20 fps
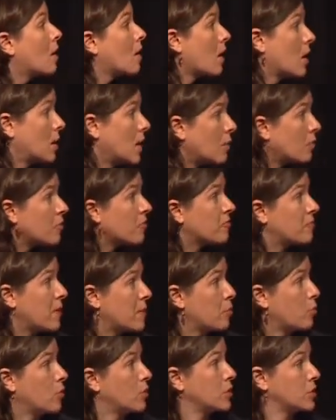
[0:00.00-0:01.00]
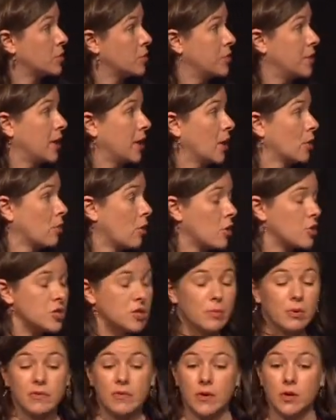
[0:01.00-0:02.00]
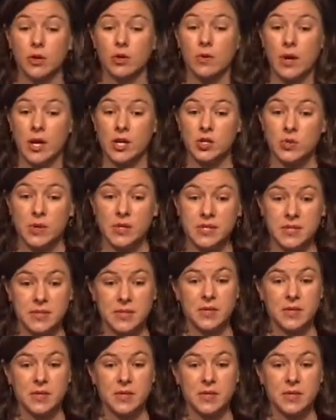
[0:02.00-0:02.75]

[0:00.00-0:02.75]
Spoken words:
a number of people, including a large number of undergraduates.